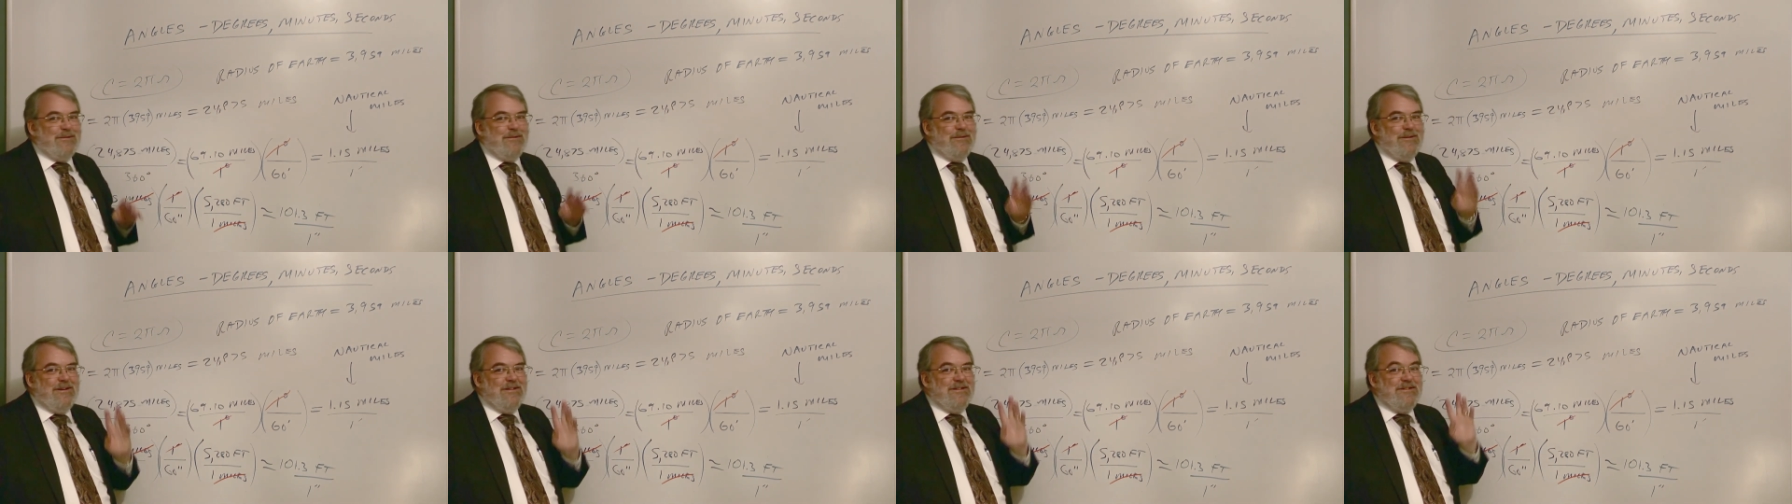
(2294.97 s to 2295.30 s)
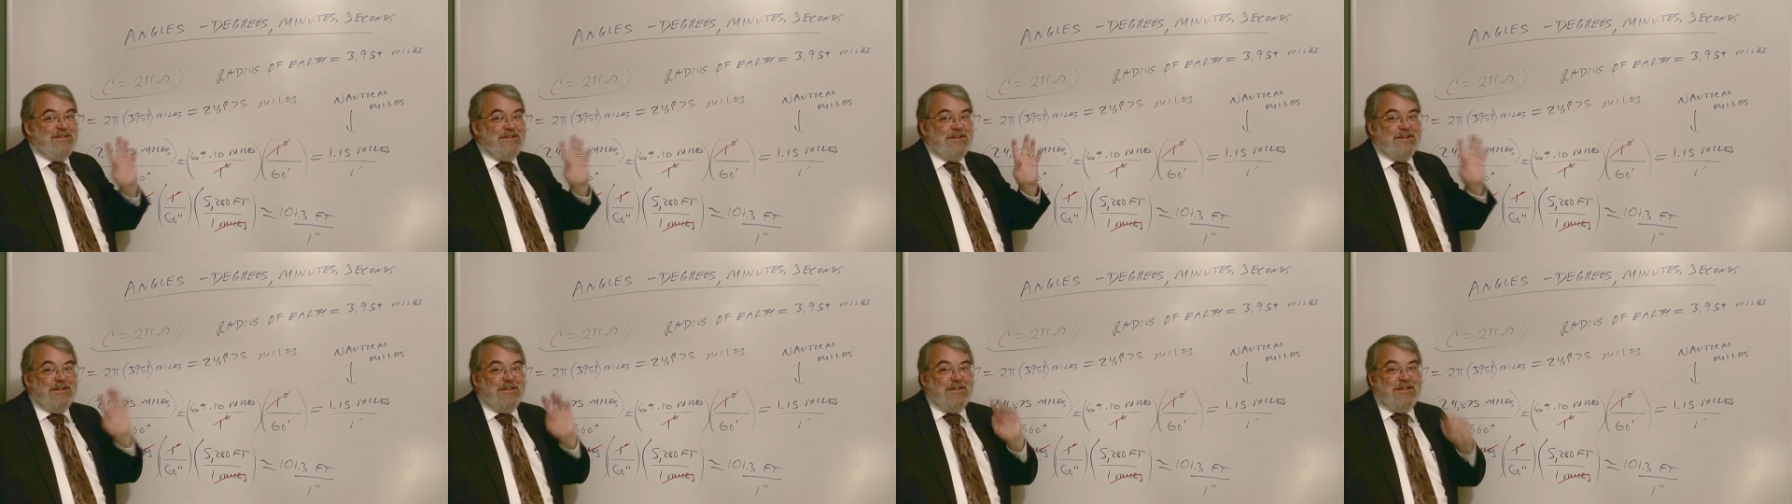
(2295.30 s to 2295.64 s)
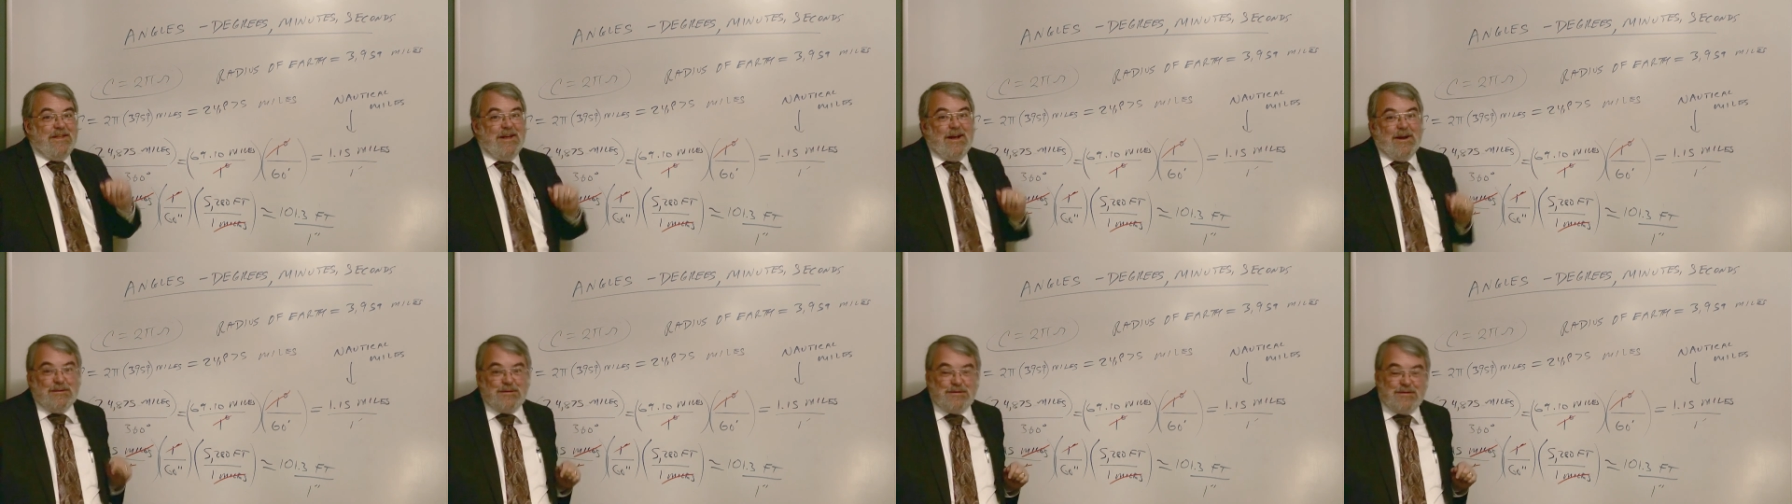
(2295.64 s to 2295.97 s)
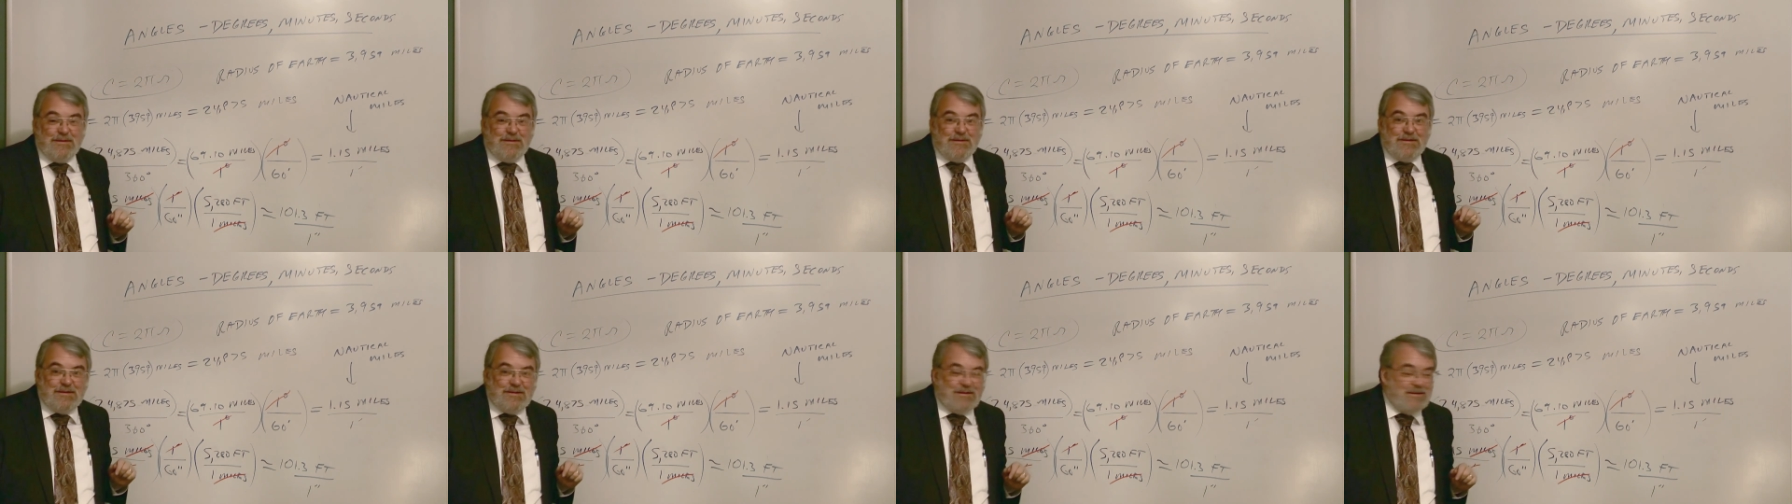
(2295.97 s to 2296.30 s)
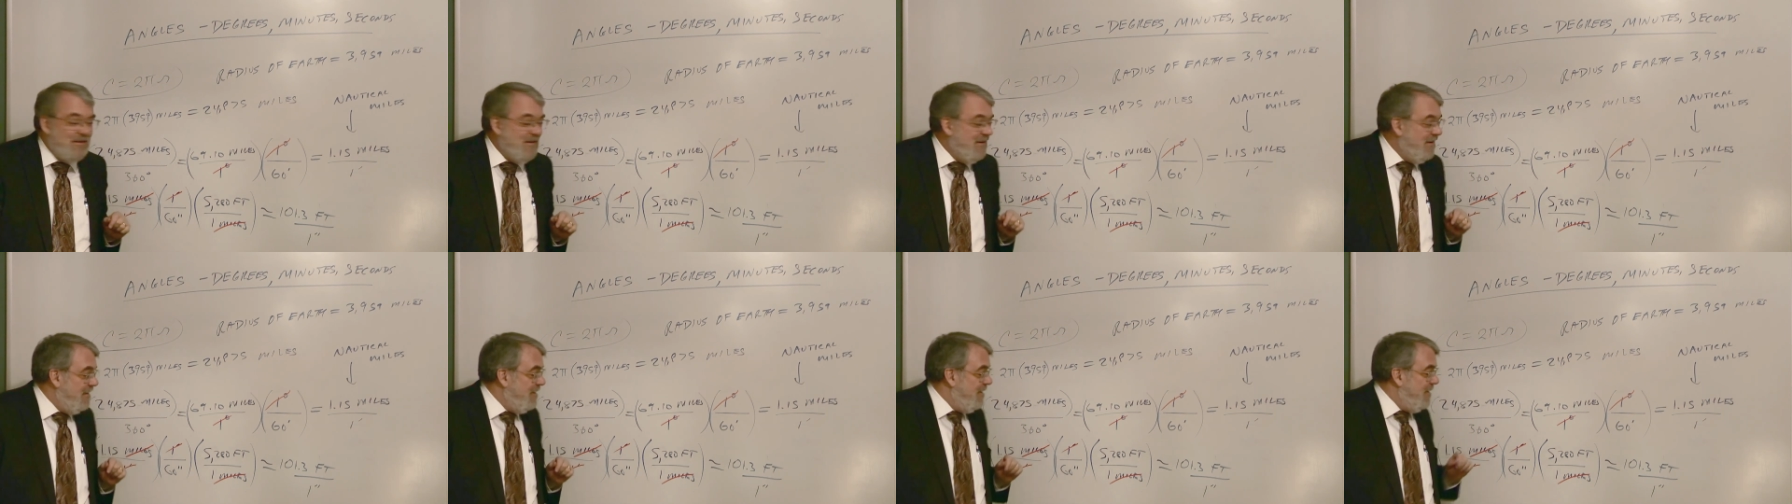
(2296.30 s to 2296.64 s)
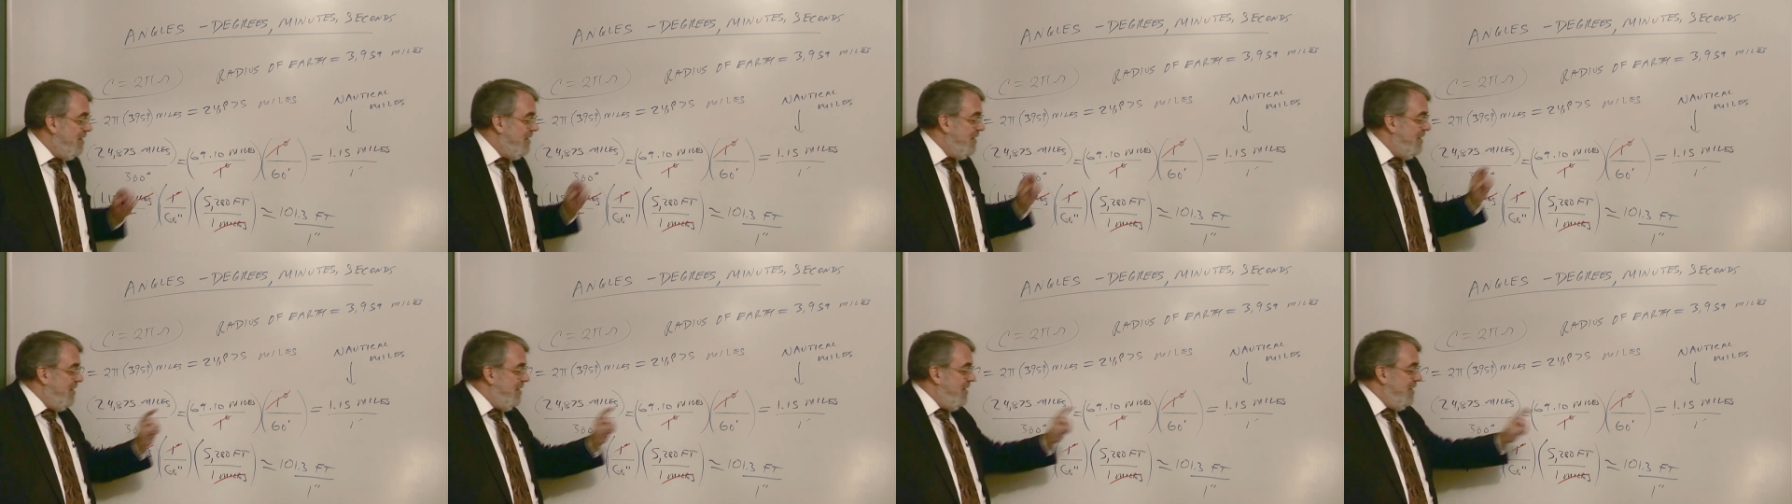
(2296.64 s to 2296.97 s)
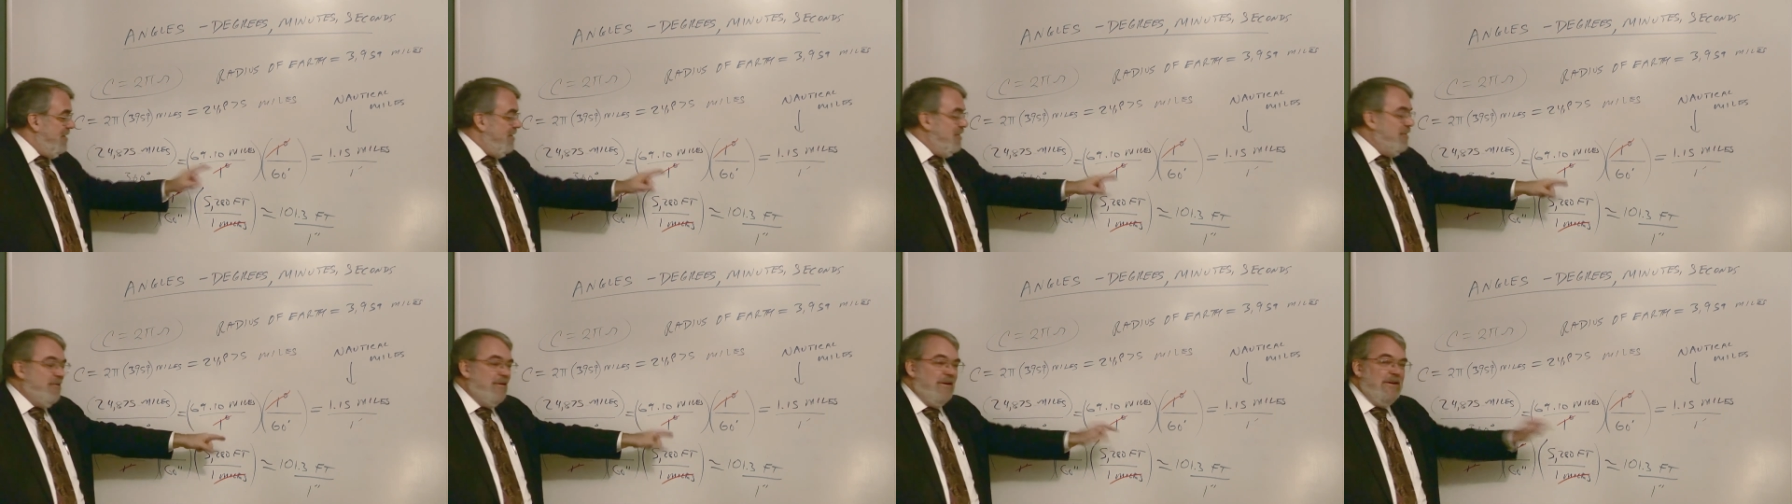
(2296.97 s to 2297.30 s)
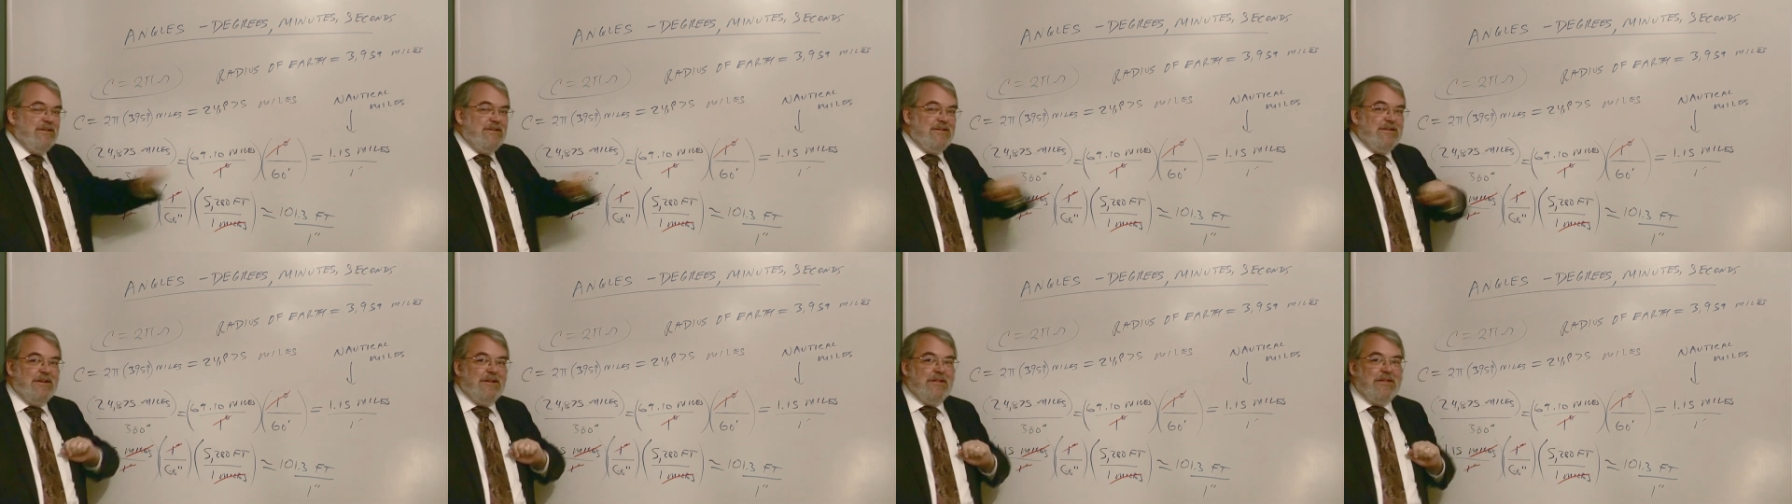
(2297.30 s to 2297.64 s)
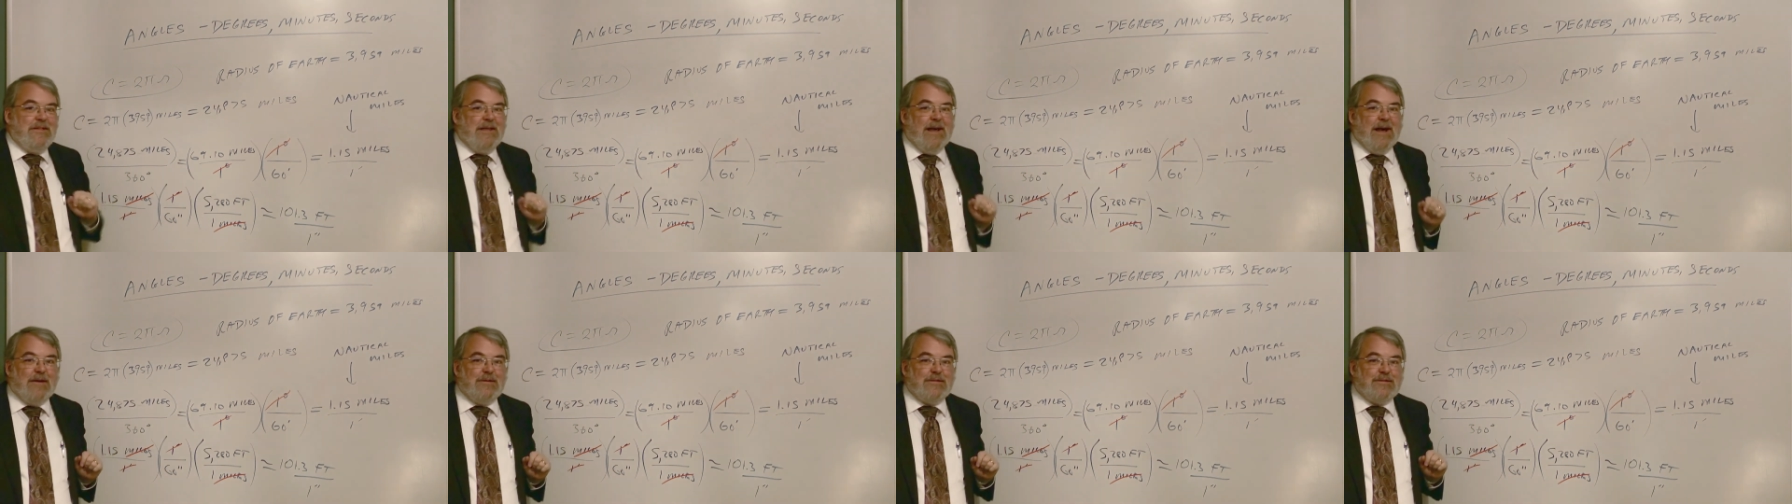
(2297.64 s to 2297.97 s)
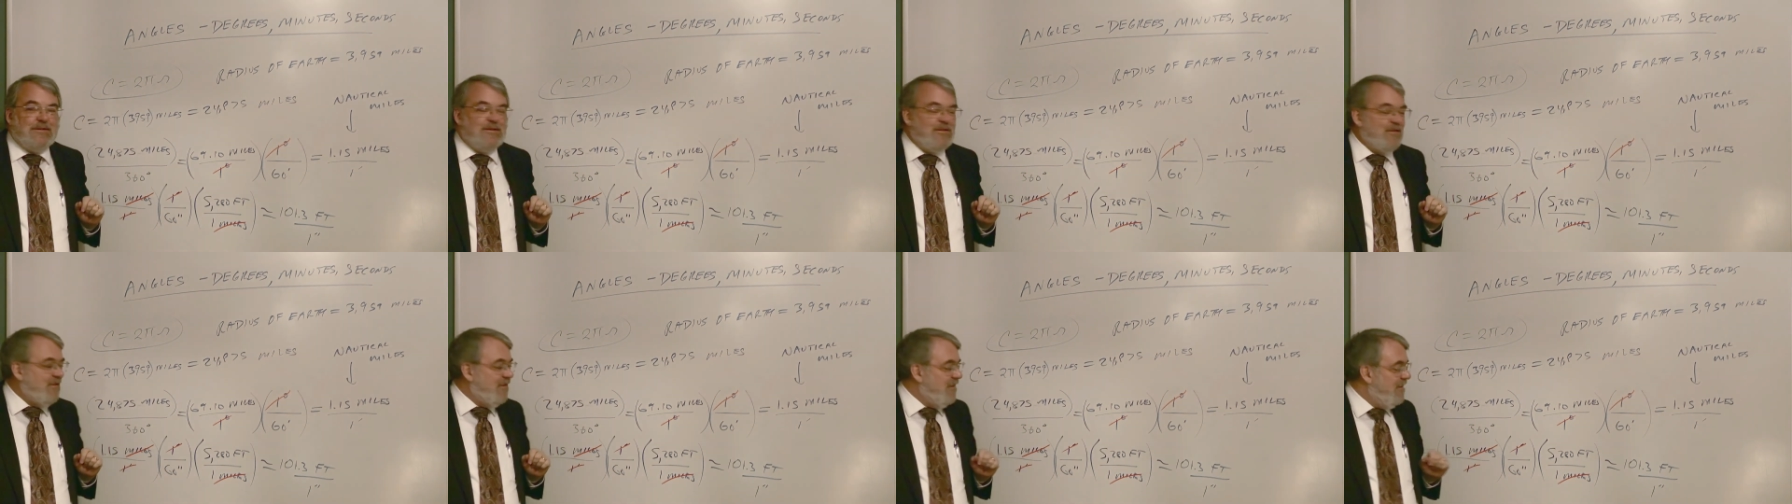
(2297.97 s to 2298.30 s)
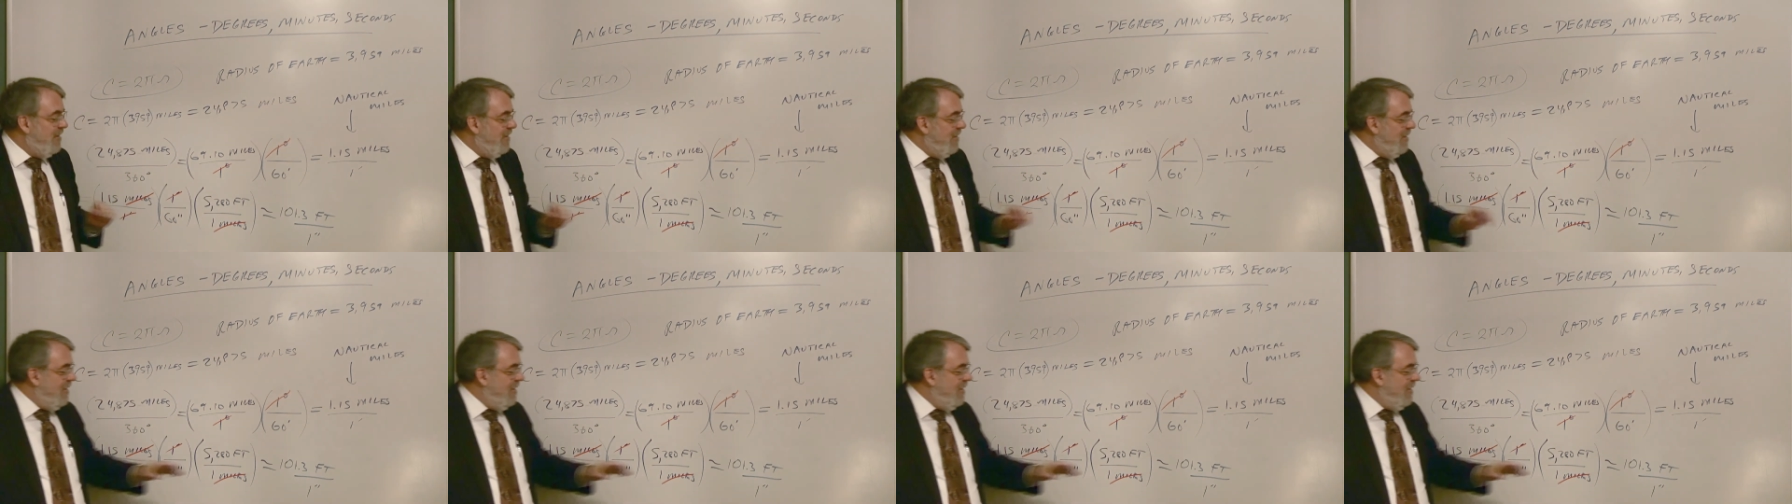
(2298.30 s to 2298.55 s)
1/10,000th, 1/10,000th